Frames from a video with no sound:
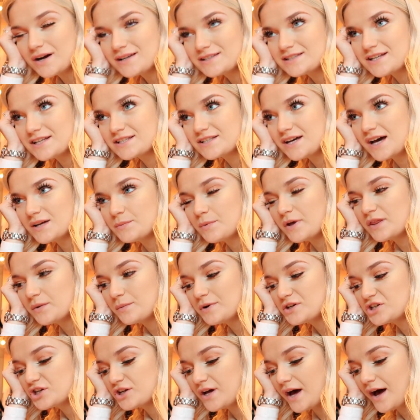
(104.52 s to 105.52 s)
trying to decide
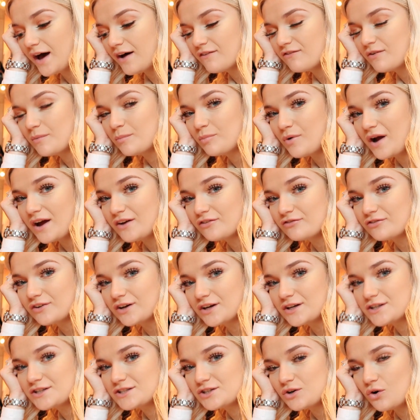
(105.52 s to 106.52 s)
whether we should have
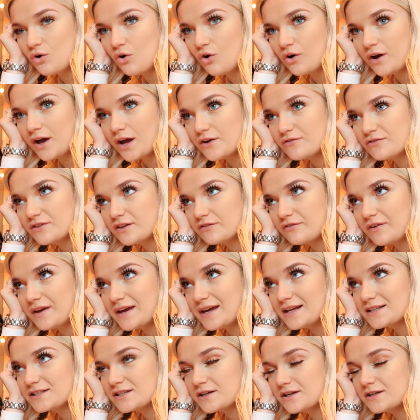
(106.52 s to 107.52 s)
breakfast or go to the
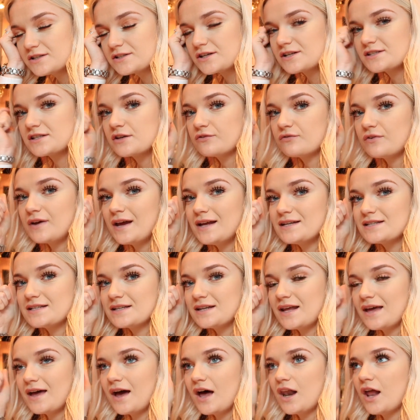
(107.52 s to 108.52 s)
pizzas, because the pizzas
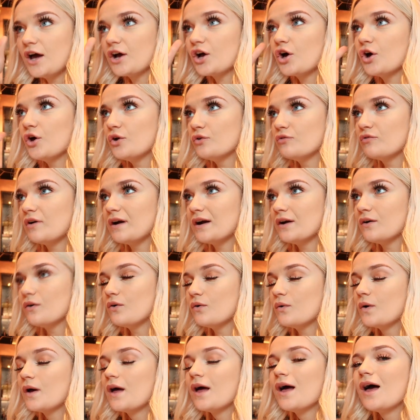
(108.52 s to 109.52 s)
here are like
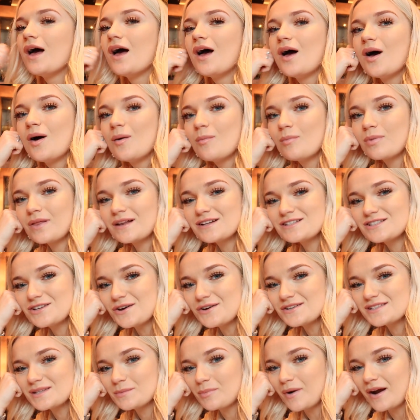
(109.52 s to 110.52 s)
unreal. And
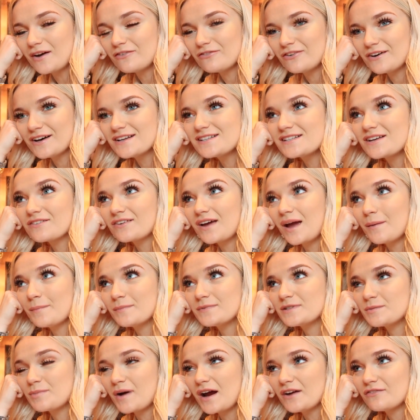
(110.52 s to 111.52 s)
so is the breakfast. I came
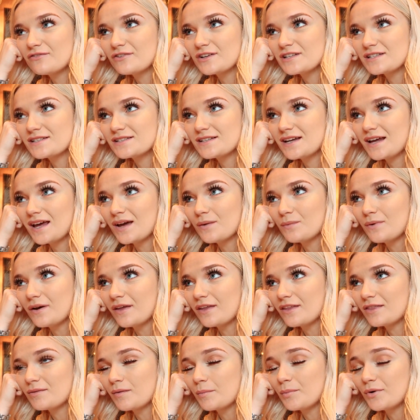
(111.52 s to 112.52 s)
to breakfast here
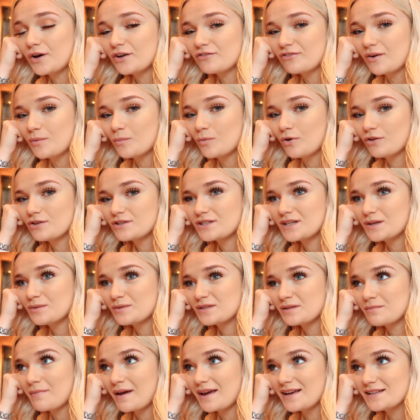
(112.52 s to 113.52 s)
with my boyfriend once and
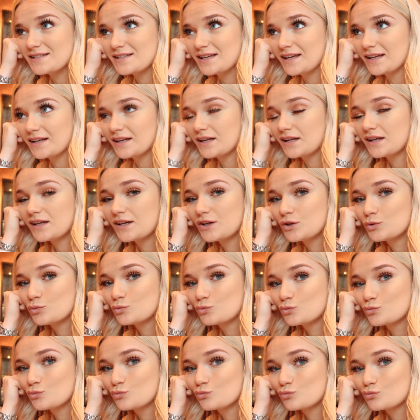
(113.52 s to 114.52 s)
it was amazing.
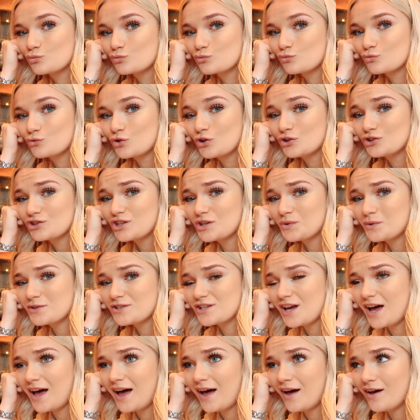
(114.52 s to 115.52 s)
I don't
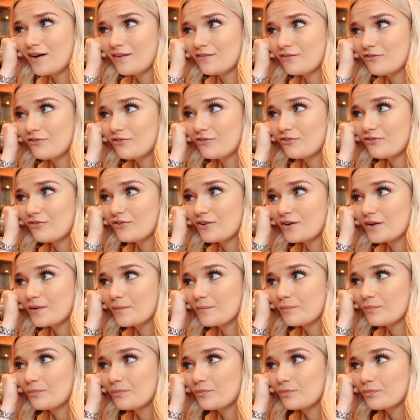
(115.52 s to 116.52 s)
know what to
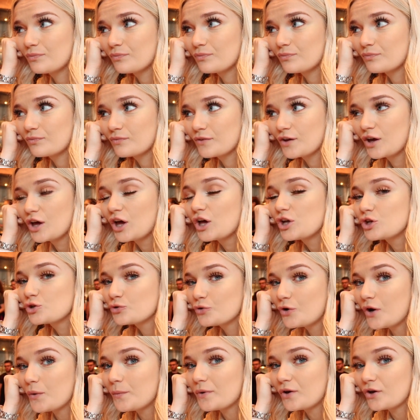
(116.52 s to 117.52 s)

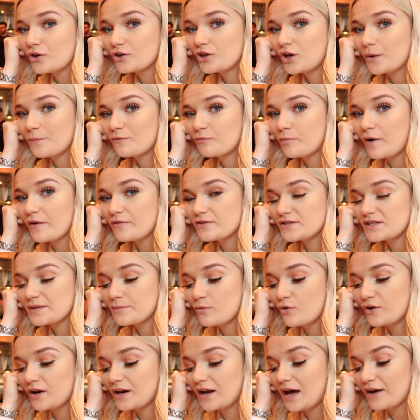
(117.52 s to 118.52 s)
have. True, we could come to breakfast in
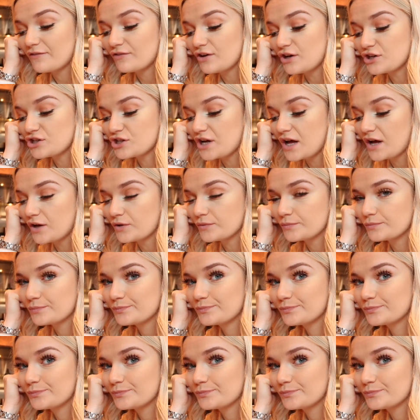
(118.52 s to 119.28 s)
the morning and have lunch now.